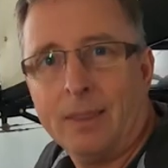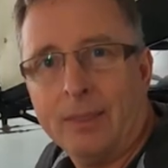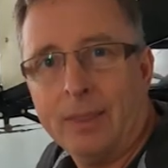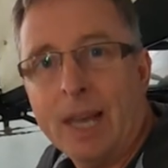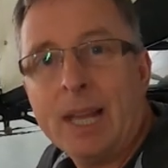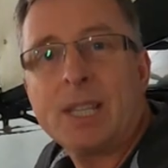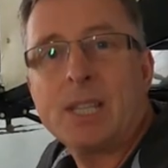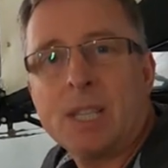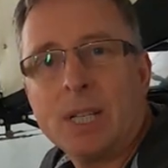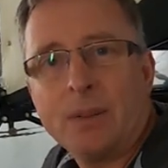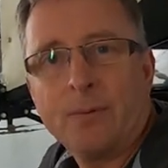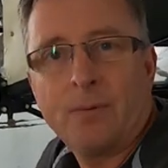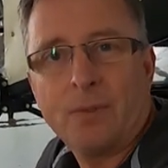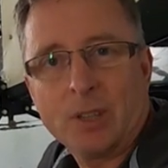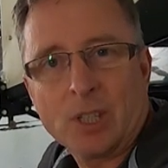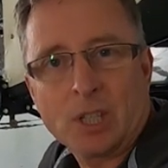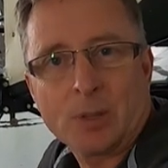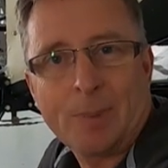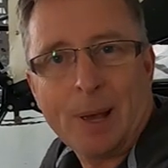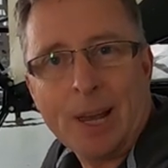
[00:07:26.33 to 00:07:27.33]
That's it
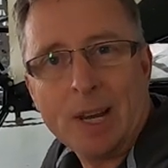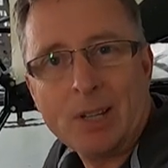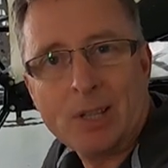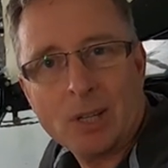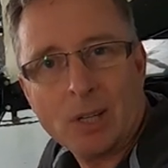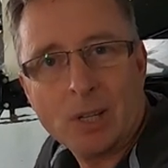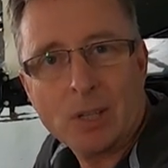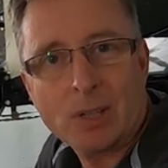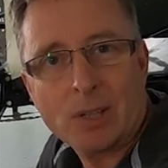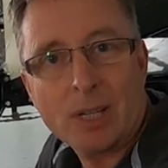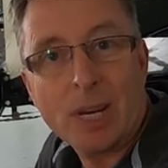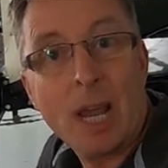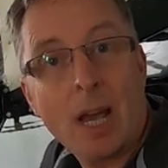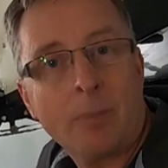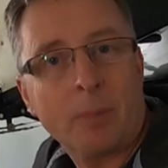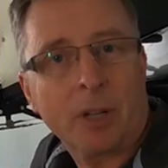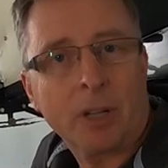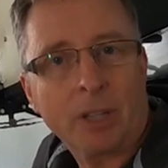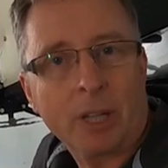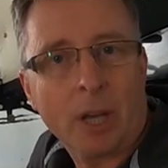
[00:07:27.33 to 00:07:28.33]
for the Spacers.
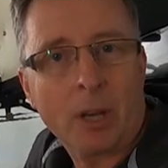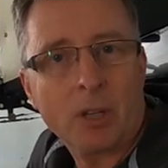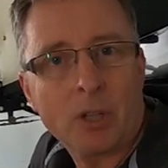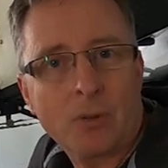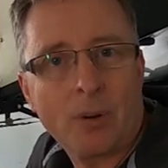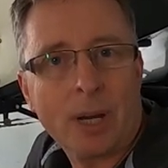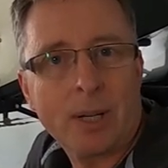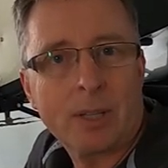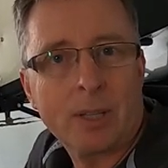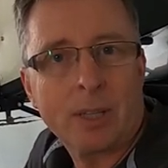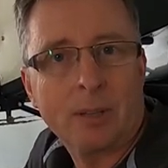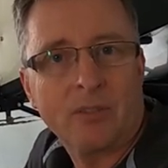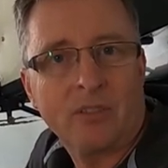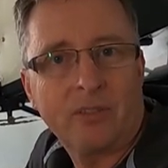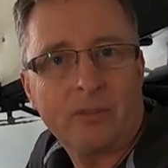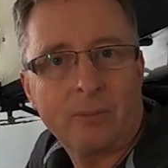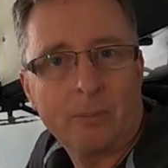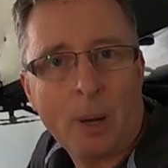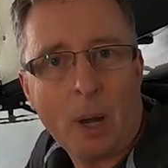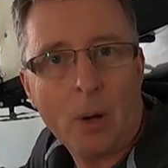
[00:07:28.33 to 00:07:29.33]
Now I'm going to go straight to the
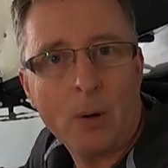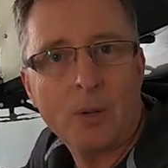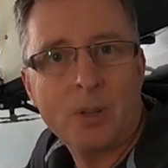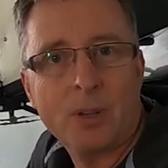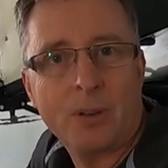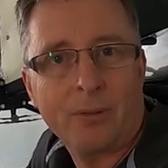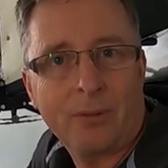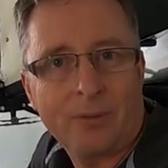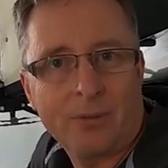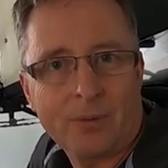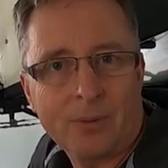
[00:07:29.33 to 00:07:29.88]
post.